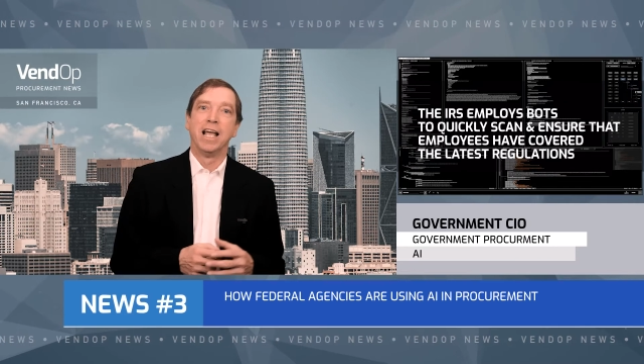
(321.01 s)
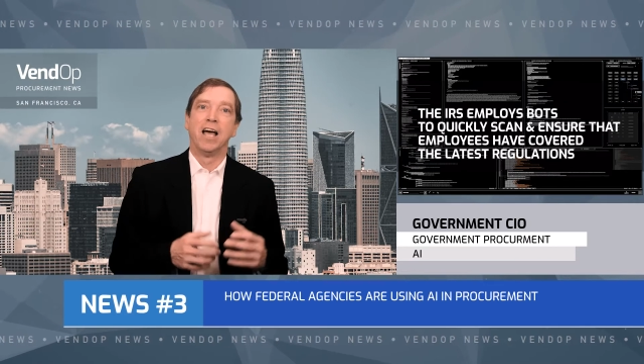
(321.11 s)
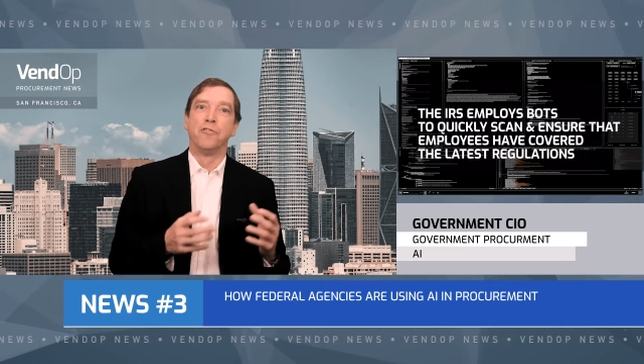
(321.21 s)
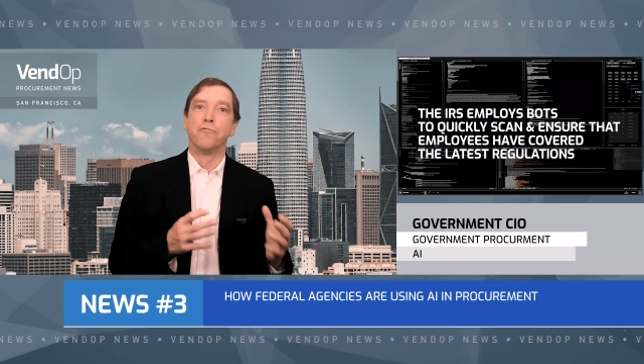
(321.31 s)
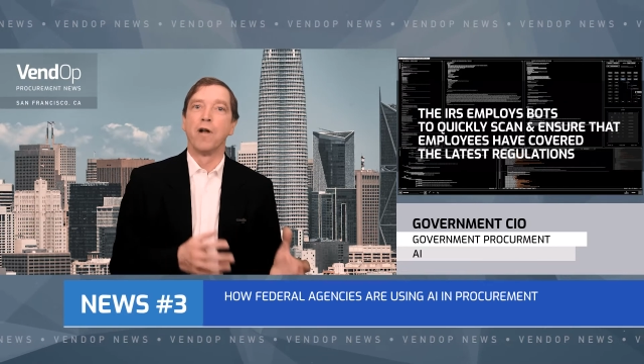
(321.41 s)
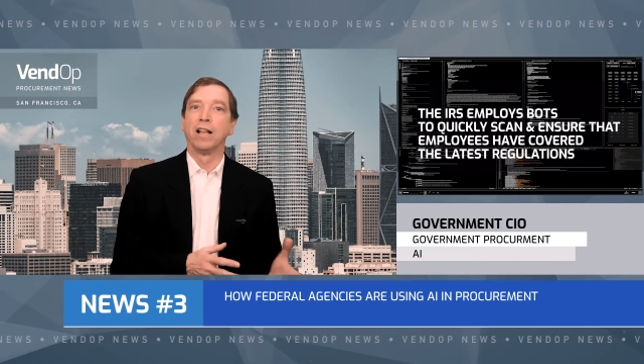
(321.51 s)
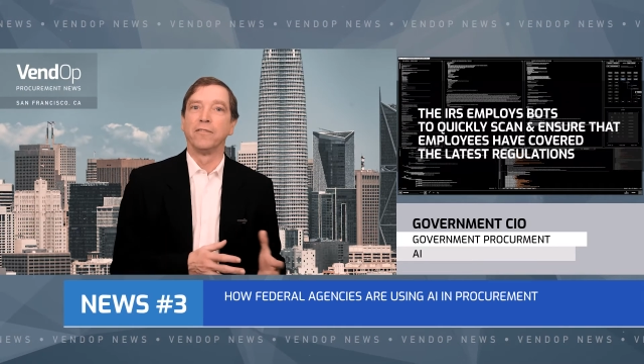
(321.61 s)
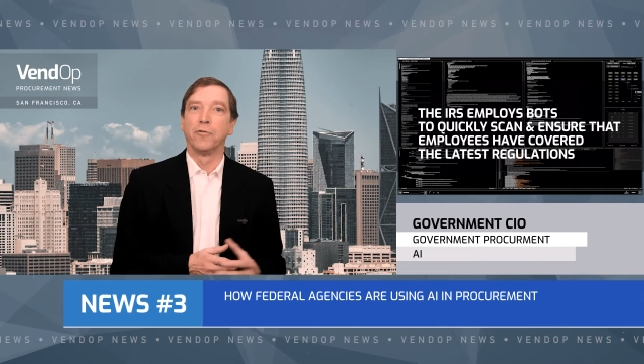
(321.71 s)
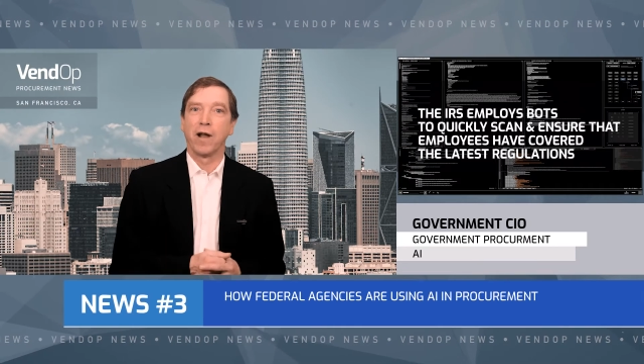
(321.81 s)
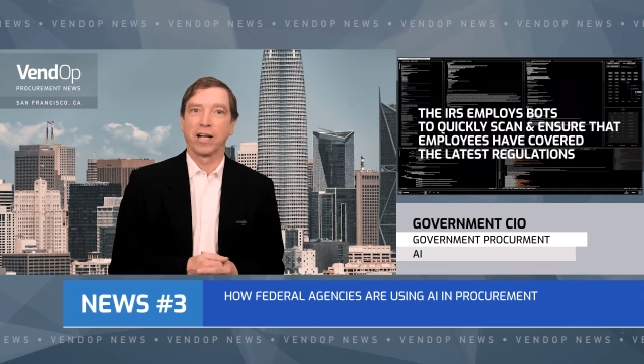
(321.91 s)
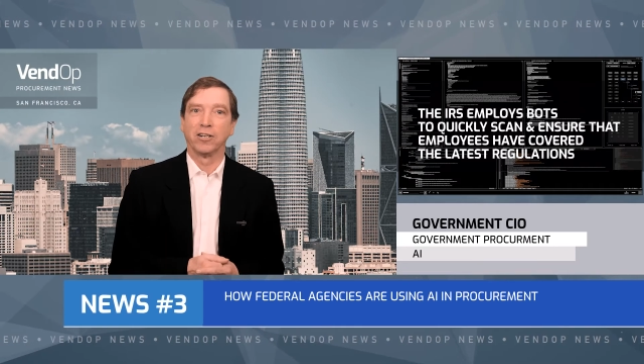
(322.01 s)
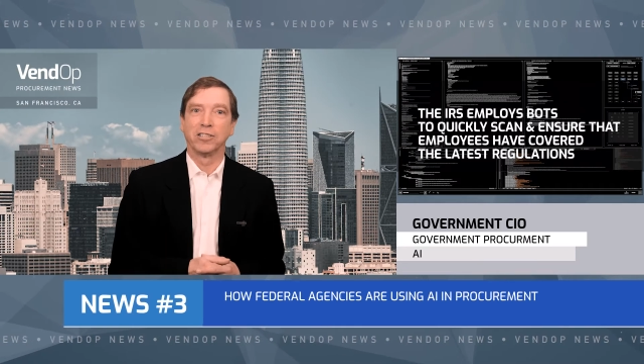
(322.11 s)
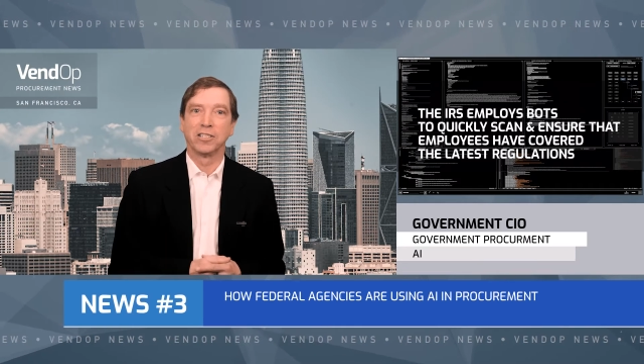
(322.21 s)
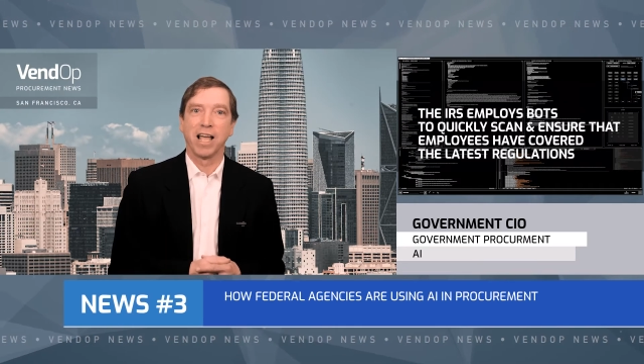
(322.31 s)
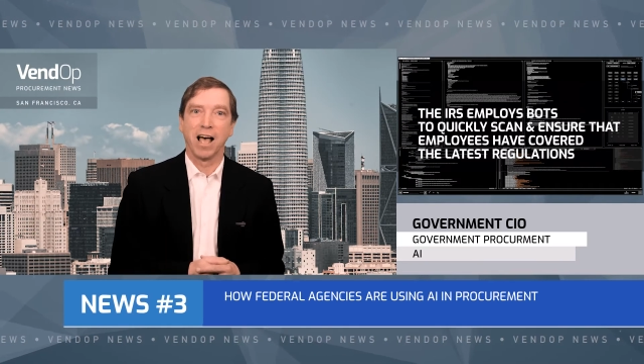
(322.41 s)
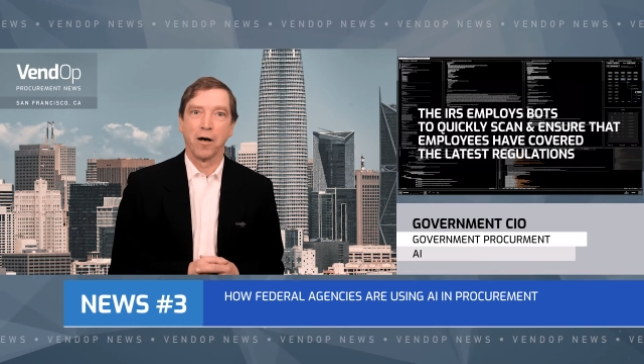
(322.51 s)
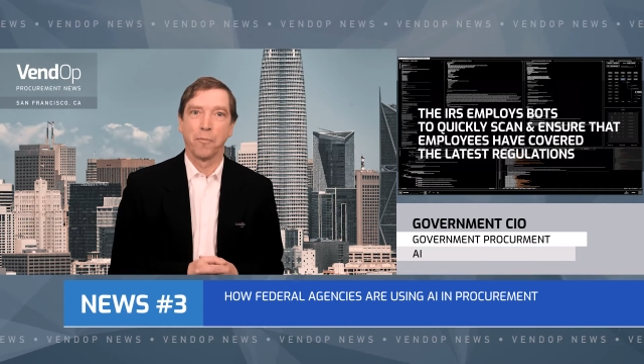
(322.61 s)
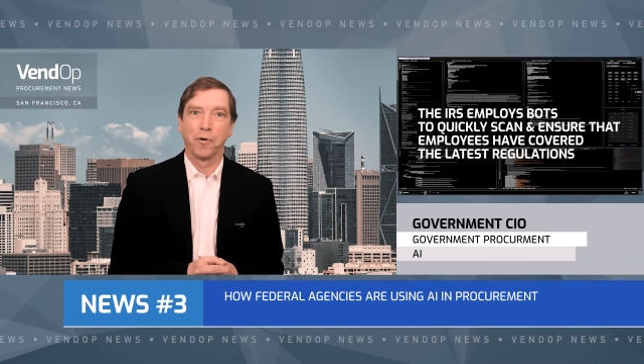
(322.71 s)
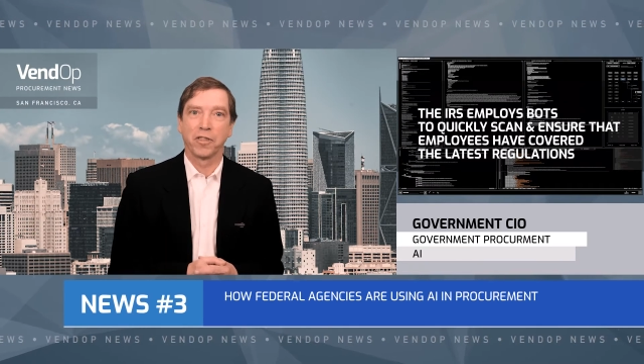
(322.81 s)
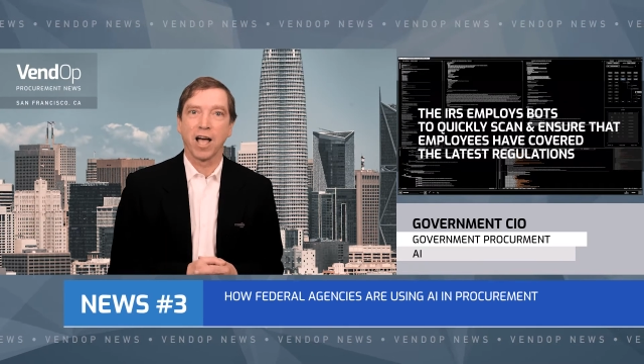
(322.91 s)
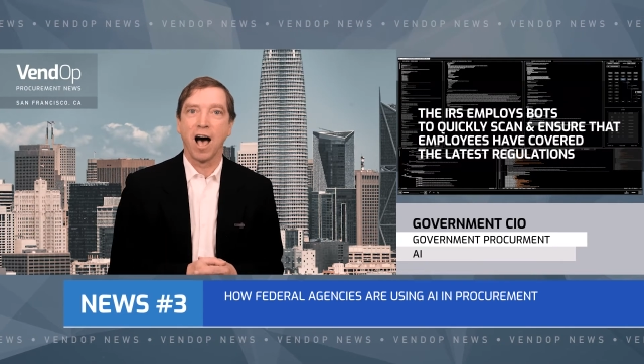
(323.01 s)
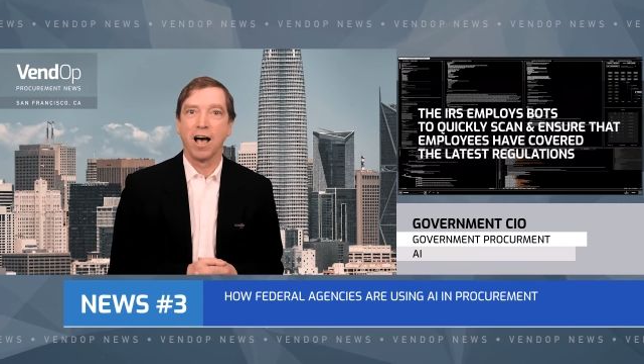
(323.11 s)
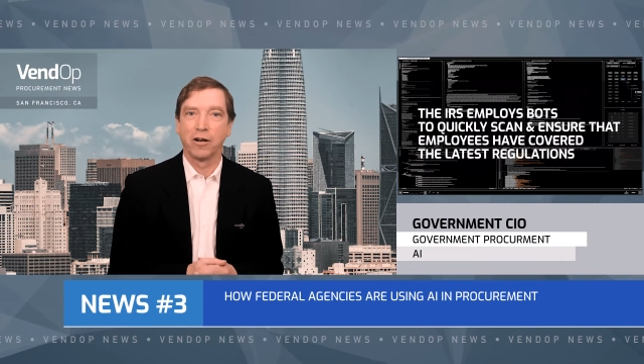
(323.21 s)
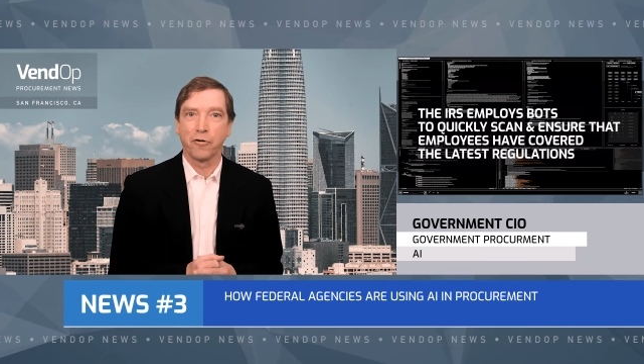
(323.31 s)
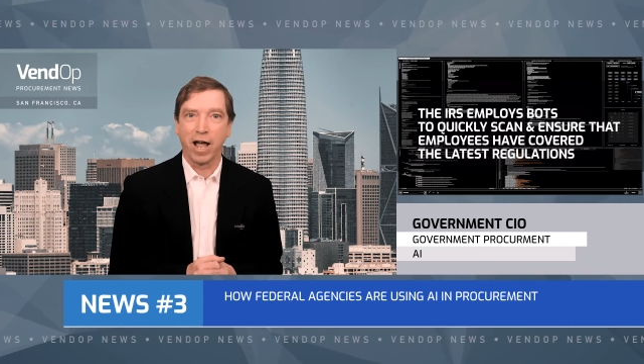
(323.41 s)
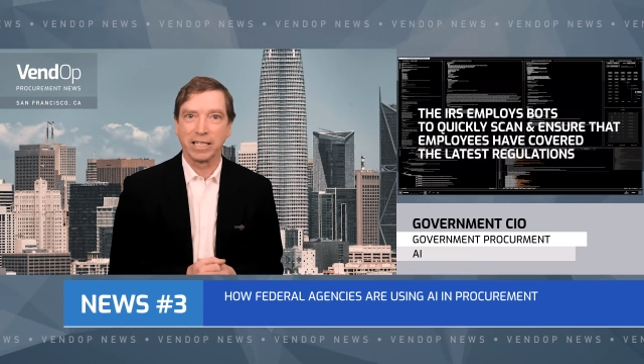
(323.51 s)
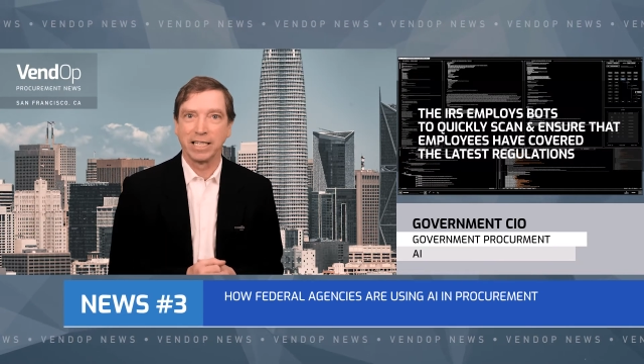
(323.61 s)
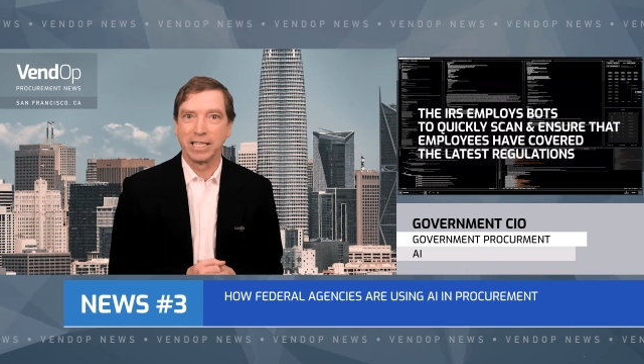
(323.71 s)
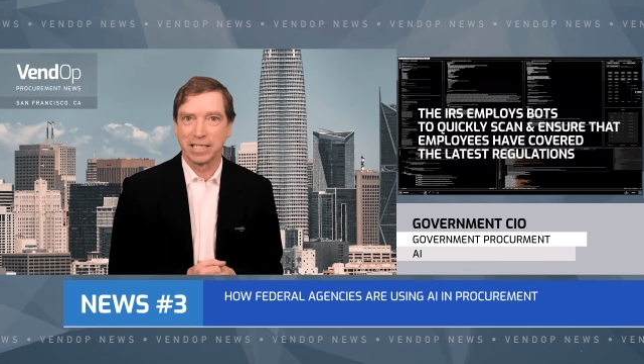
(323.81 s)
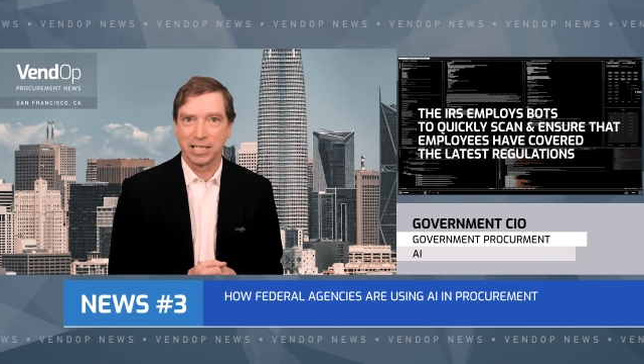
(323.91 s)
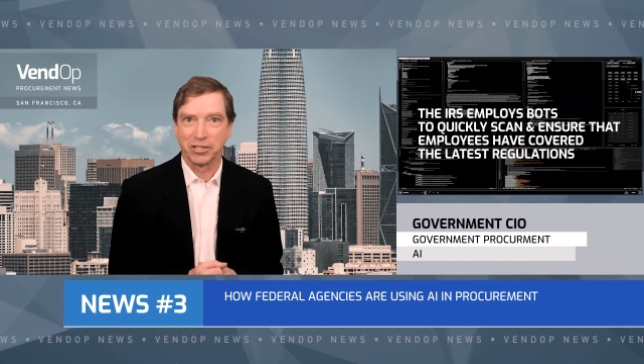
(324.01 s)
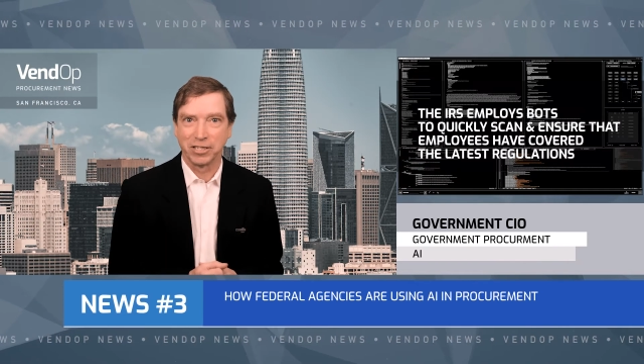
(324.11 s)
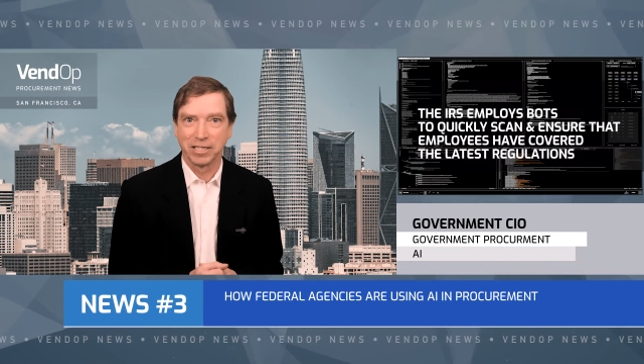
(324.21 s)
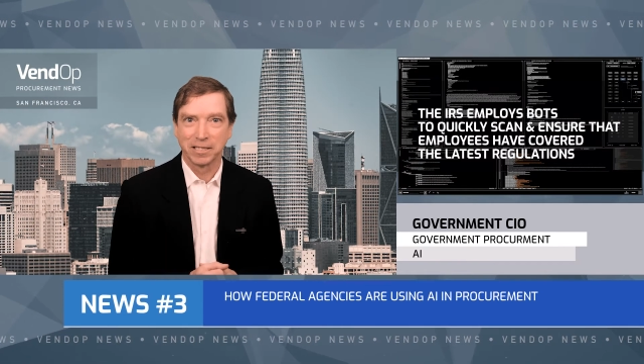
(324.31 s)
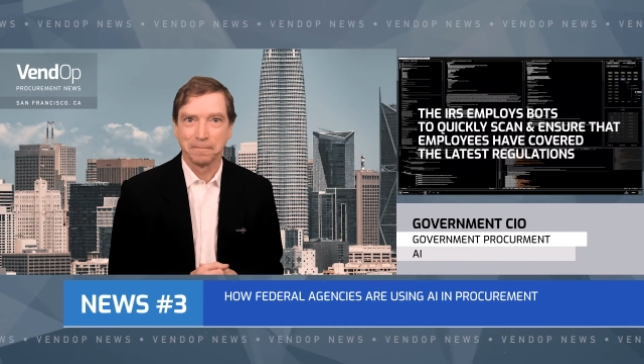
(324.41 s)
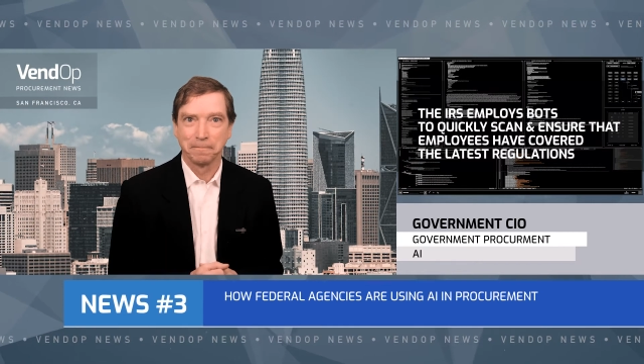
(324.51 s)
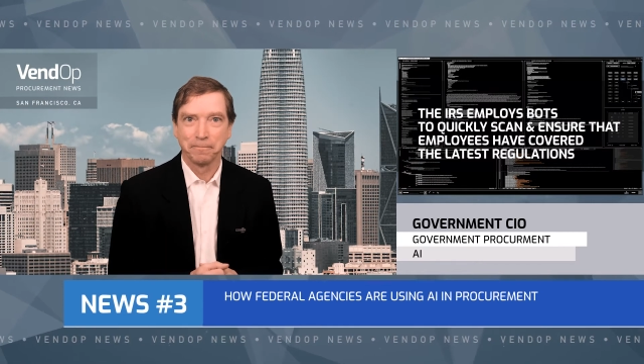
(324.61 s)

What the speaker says: and relevant records to help with contracting decisions.